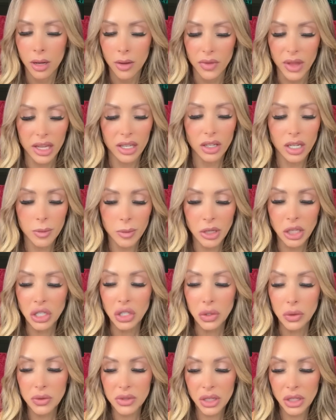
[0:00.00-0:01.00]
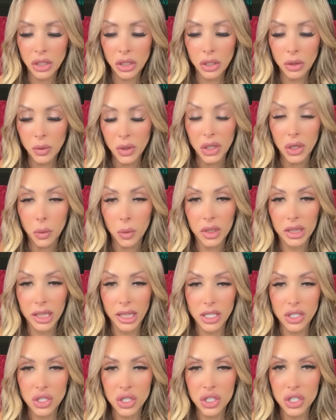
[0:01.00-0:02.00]
They could have been using you in a
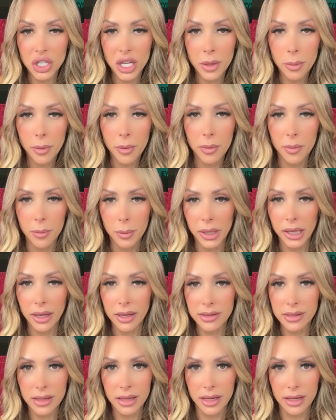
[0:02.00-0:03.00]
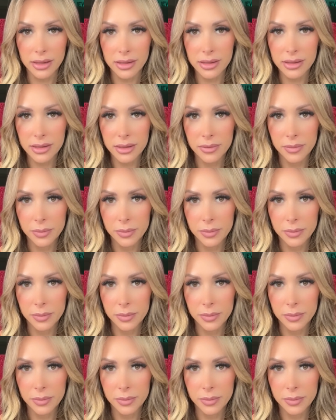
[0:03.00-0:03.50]
relationship because of this.